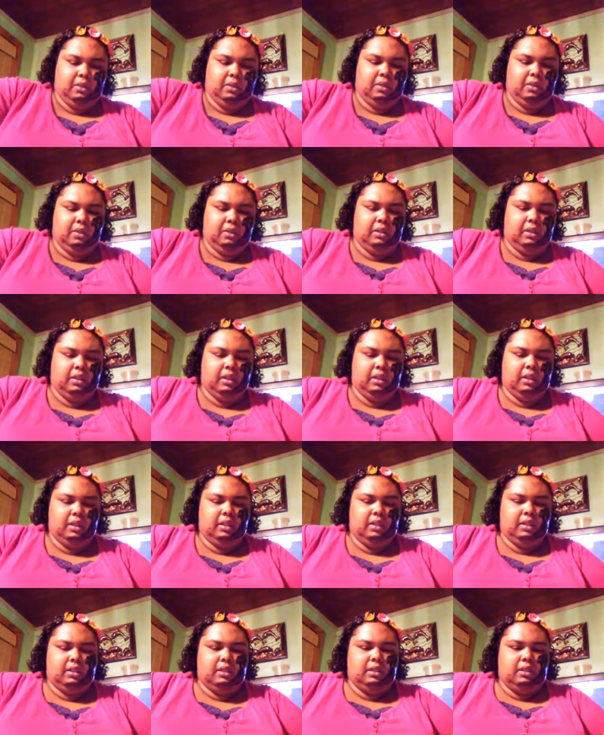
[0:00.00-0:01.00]

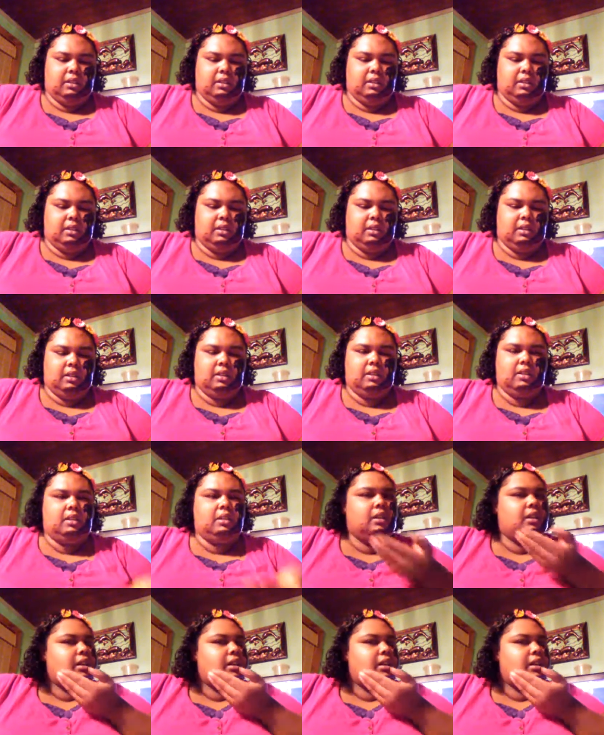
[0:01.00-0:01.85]
Nobody speaks.